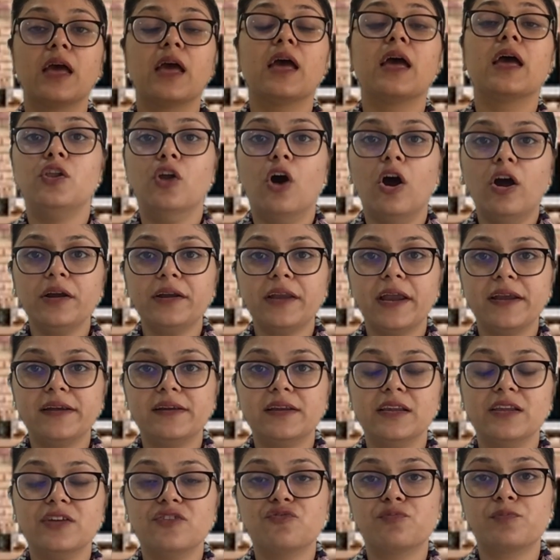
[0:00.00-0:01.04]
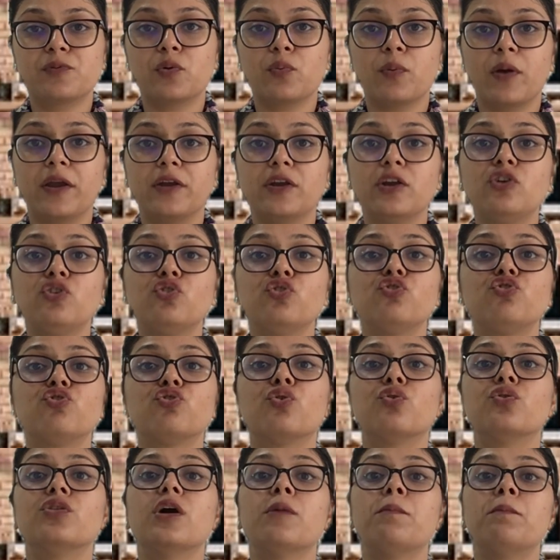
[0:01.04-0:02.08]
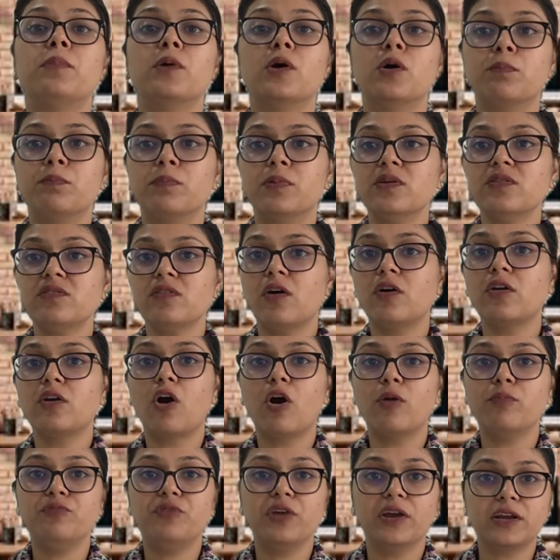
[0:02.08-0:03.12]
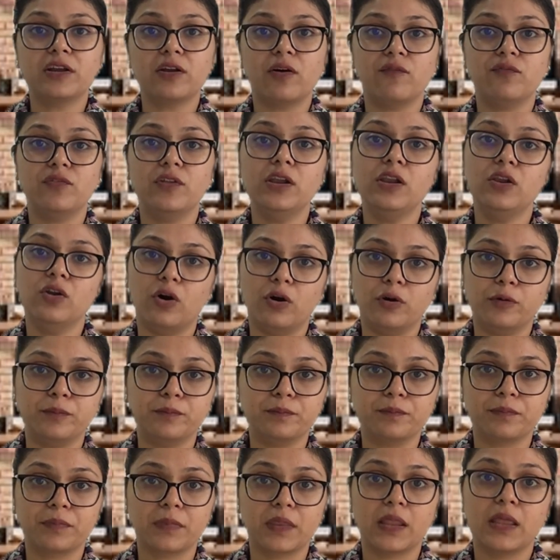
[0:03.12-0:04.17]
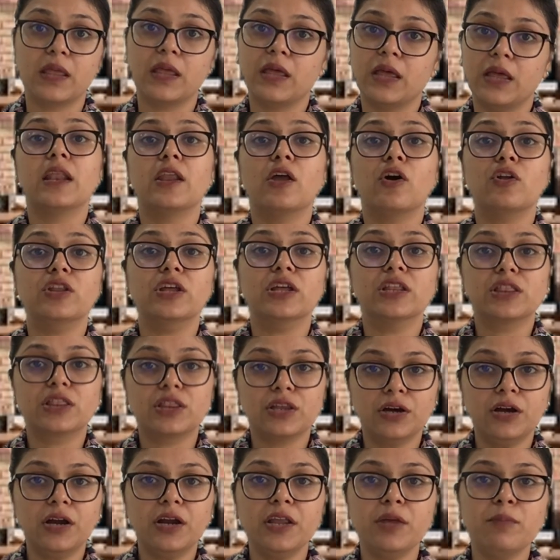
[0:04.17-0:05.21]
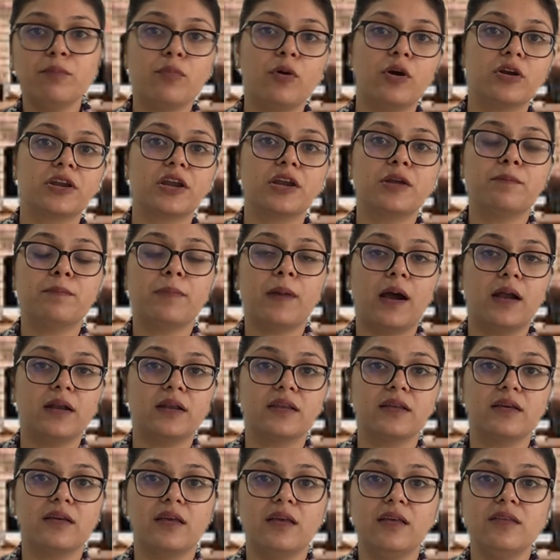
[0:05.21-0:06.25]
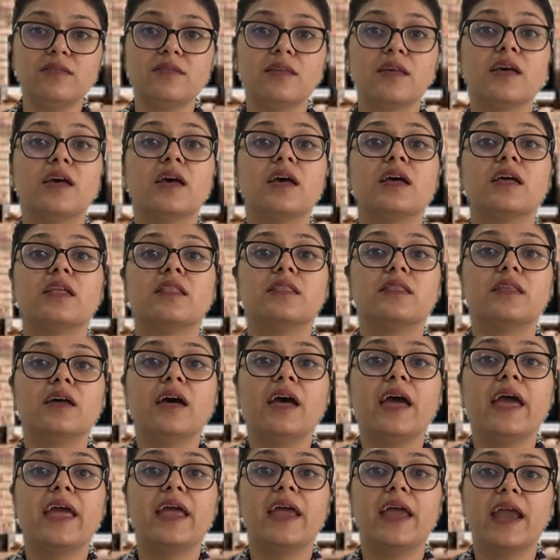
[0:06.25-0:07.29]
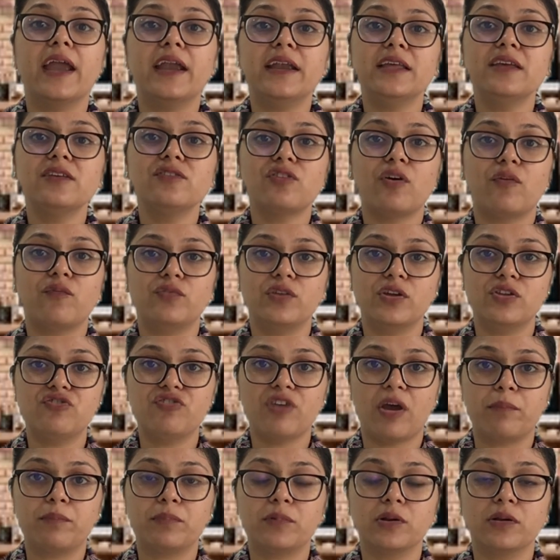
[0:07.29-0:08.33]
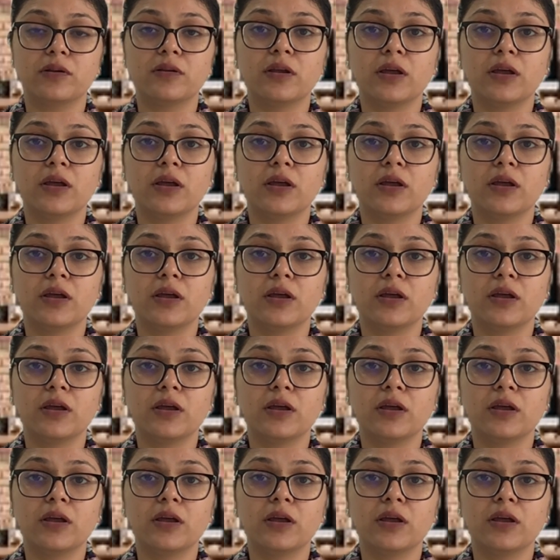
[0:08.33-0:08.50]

Long title is provided to show the purpose or object of the law. Now, the third important part is the headings of the chapter.